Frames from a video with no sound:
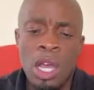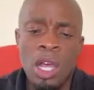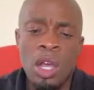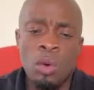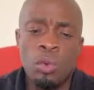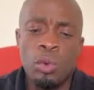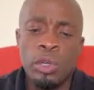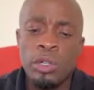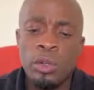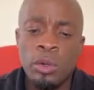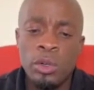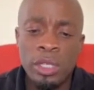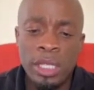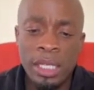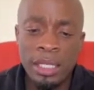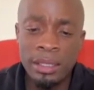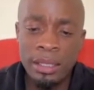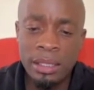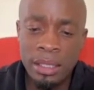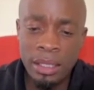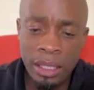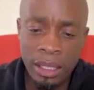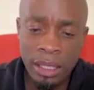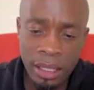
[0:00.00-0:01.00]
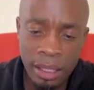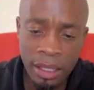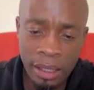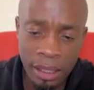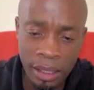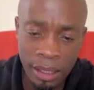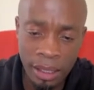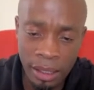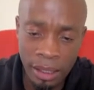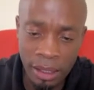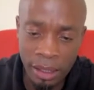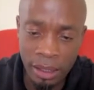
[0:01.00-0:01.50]
we know that
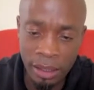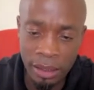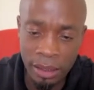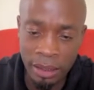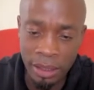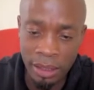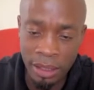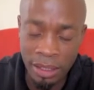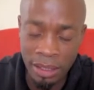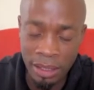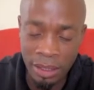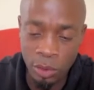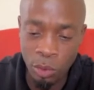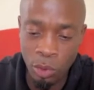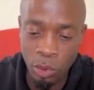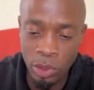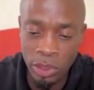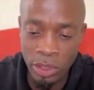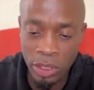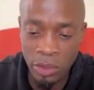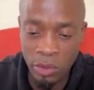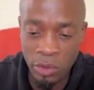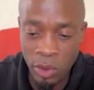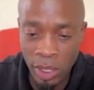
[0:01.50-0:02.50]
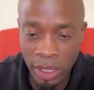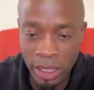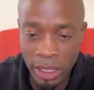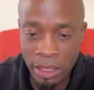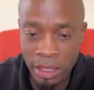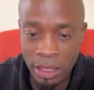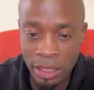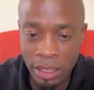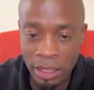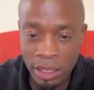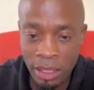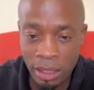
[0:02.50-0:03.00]
there's a water
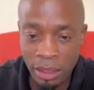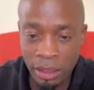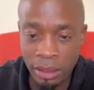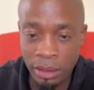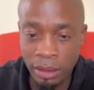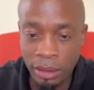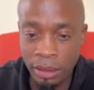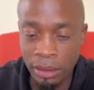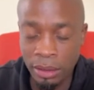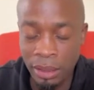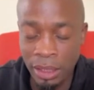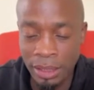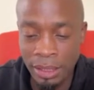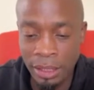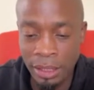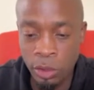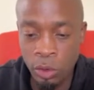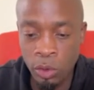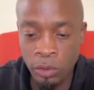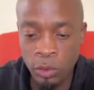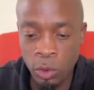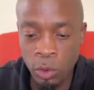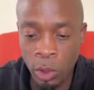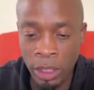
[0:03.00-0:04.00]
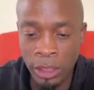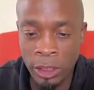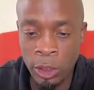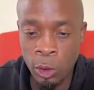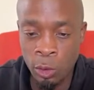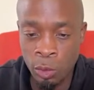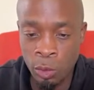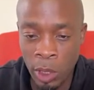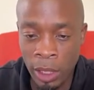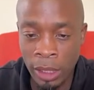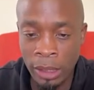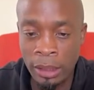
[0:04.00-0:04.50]
crisis in the city of
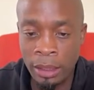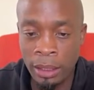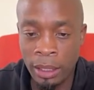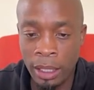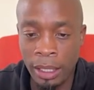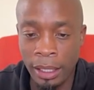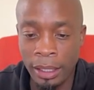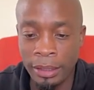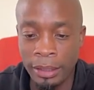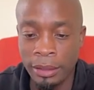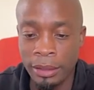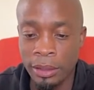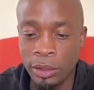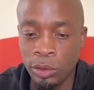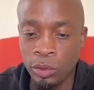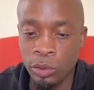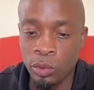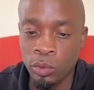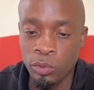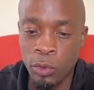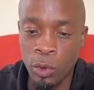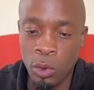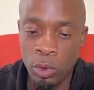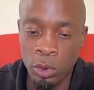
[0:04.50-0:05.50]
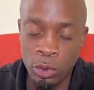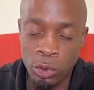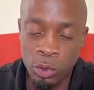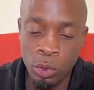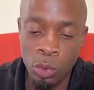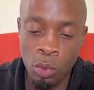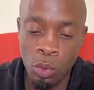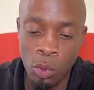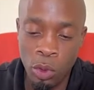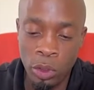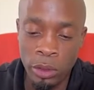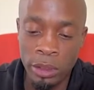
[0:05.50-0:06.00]
Johannesburg, and you've also
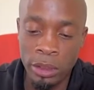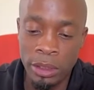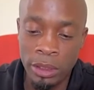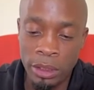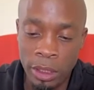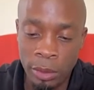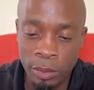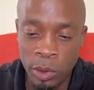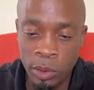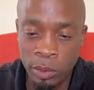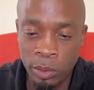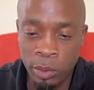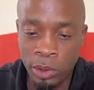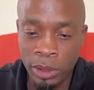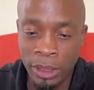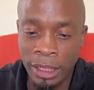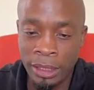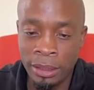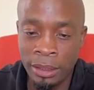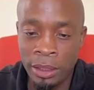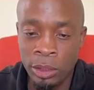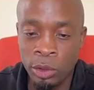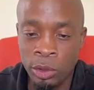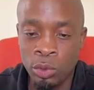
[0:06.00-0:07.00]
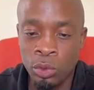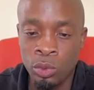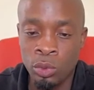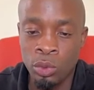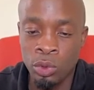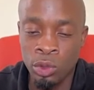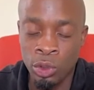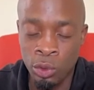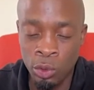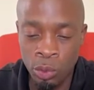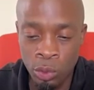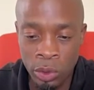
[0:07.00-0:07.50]
warned the people that they should
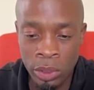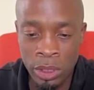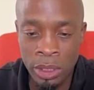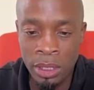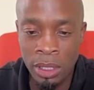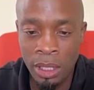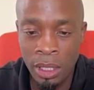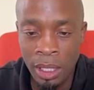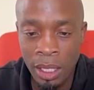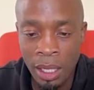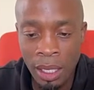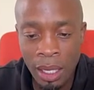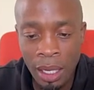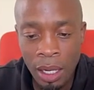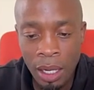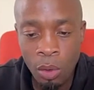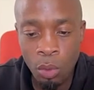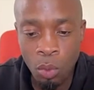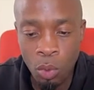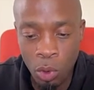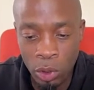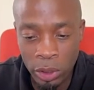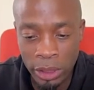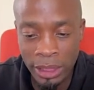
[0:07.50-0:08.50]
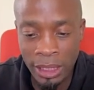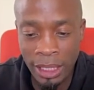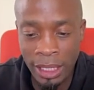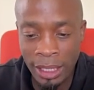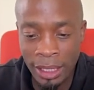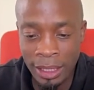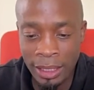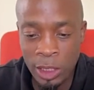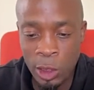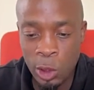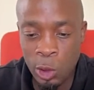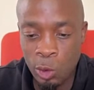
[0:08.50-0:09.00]
use
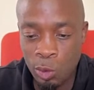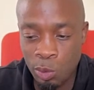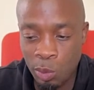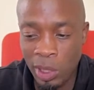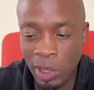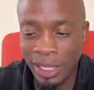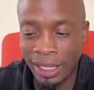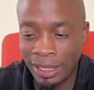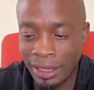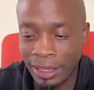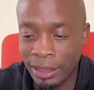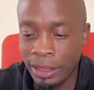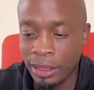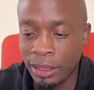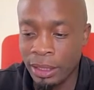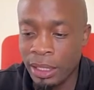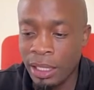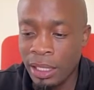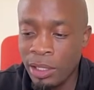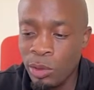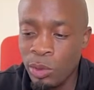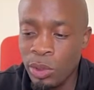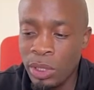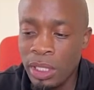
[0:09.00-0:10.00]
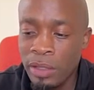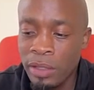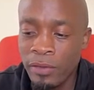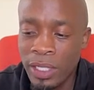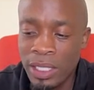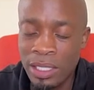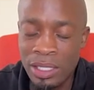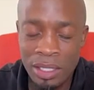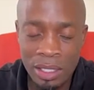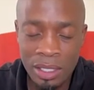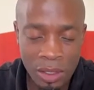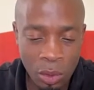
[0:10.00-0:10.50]
water sparingly. Can you give
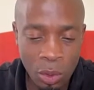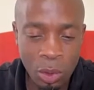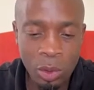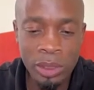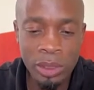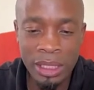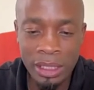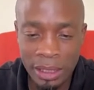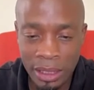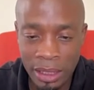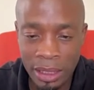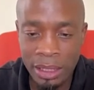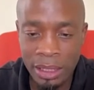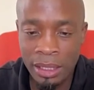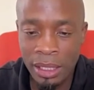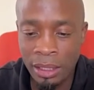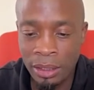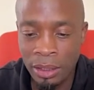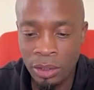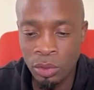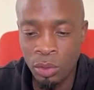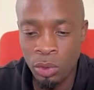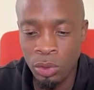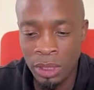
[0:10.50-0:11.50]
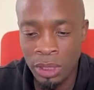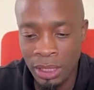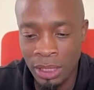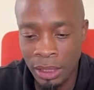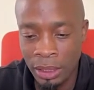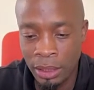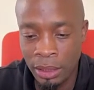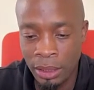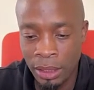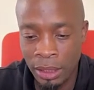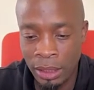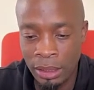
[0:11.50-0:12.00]
us all the details
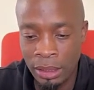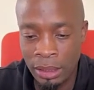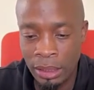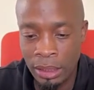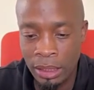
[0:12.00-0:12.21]
concerning that?